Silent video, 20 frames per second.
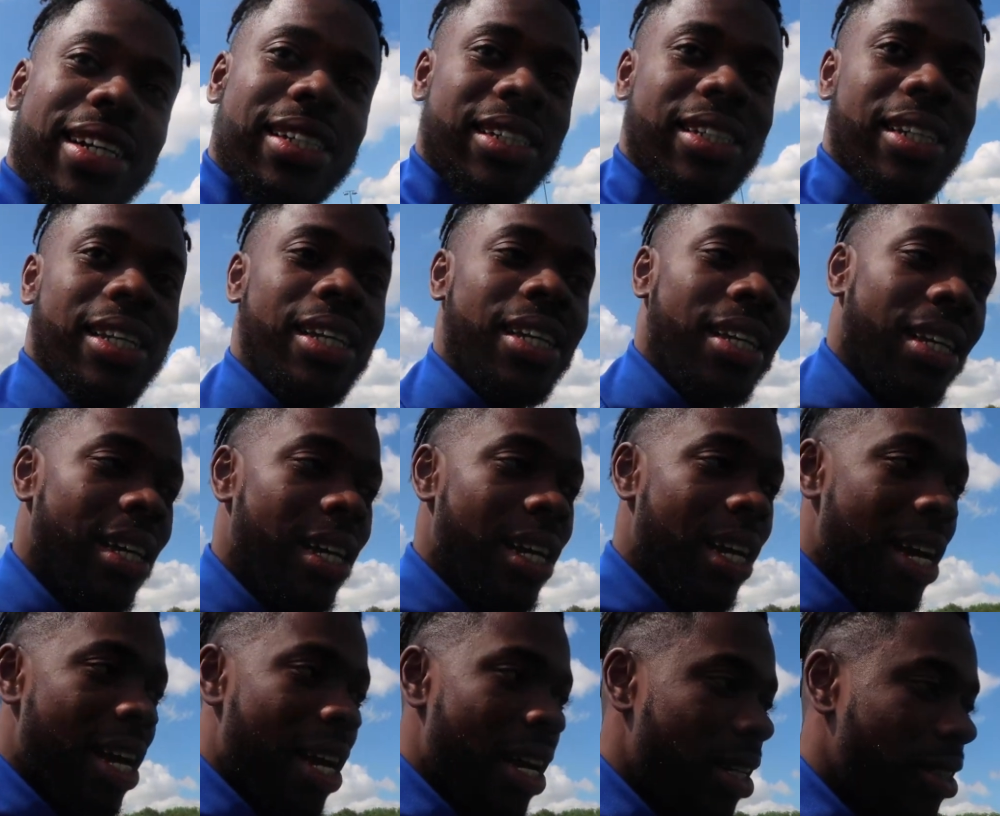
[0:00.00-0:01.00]
train, training
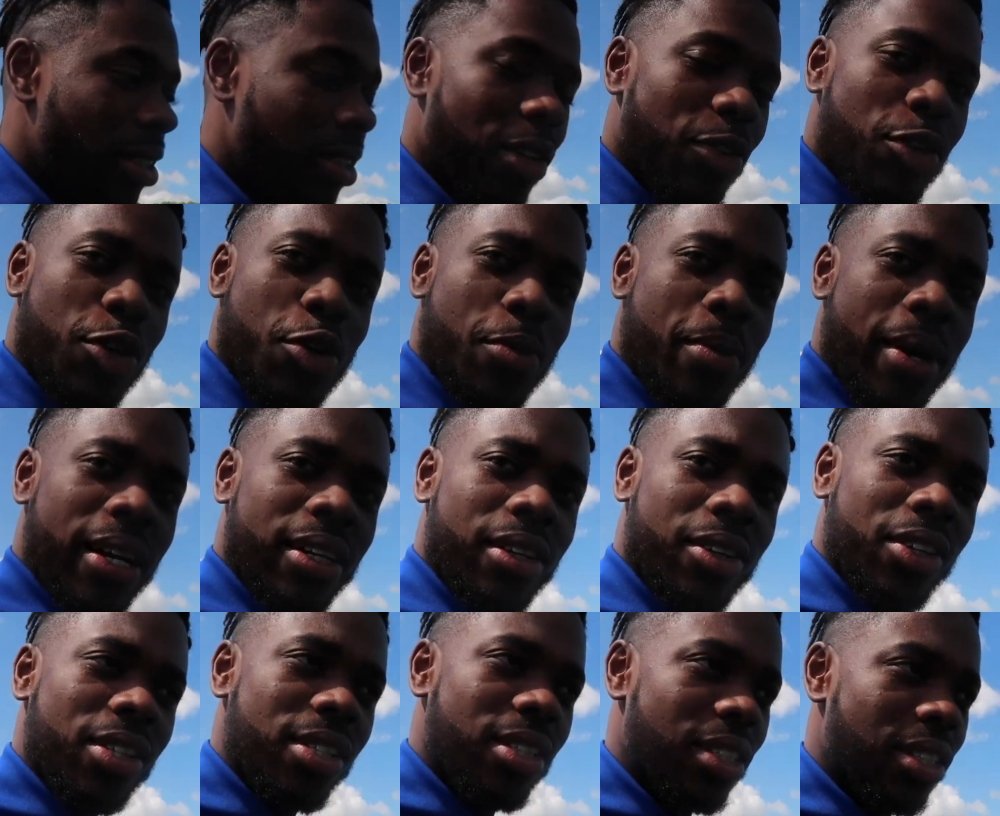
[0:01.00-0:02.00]
ground? Surreal,
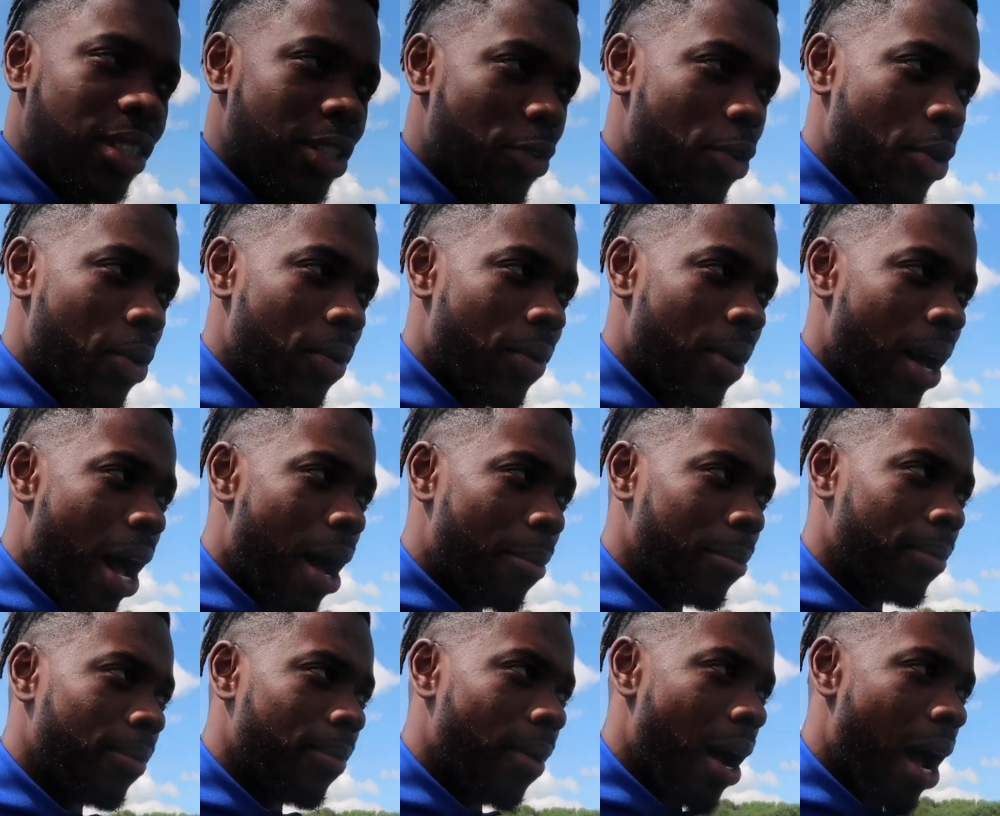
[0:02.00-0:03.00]
man. Honestly, surreal.
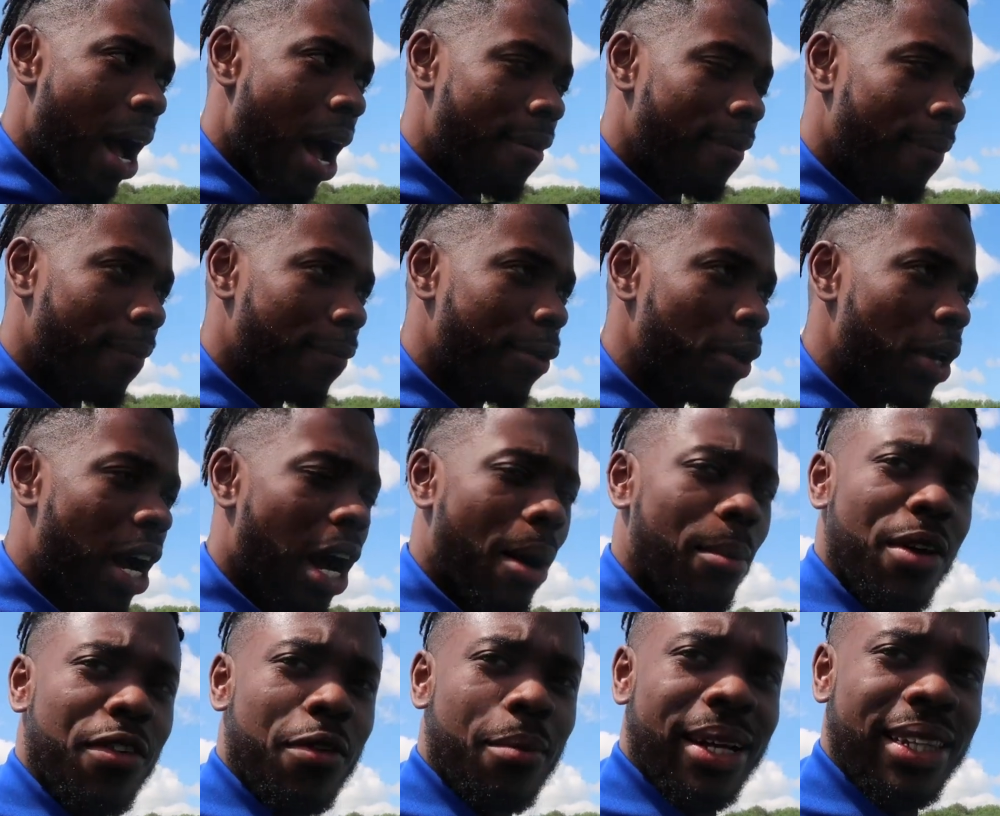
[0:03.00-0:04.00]
I'm, I'm, I feel like
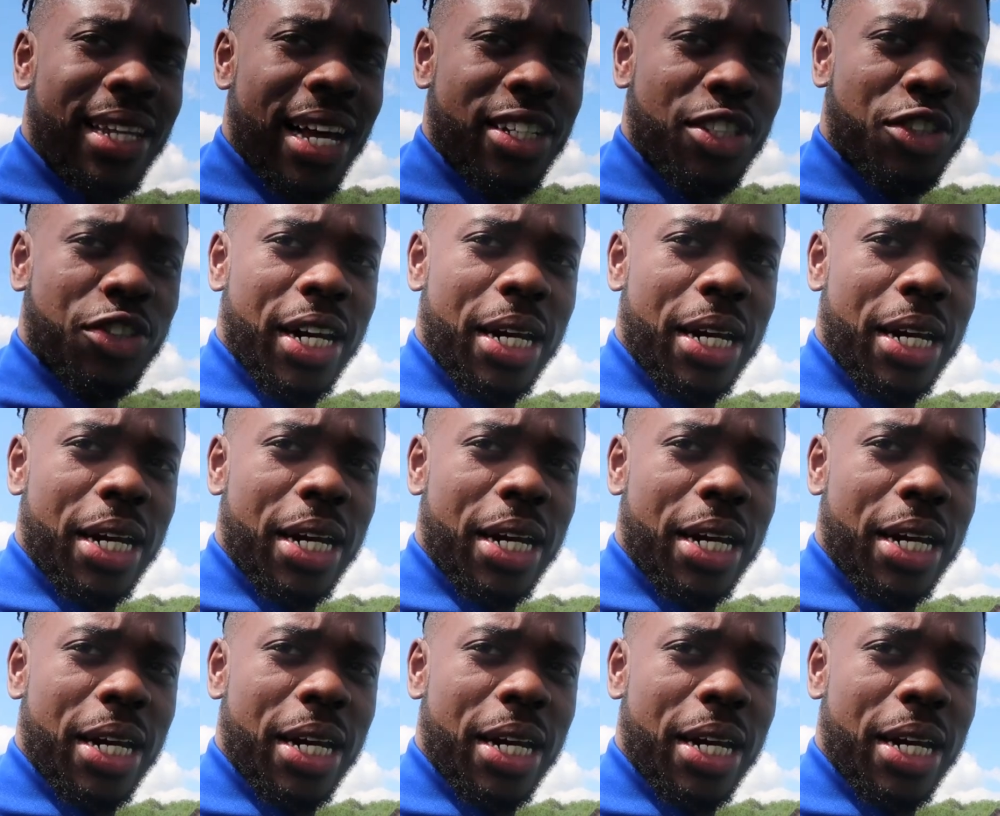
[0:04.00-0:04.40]
I'm living my dad's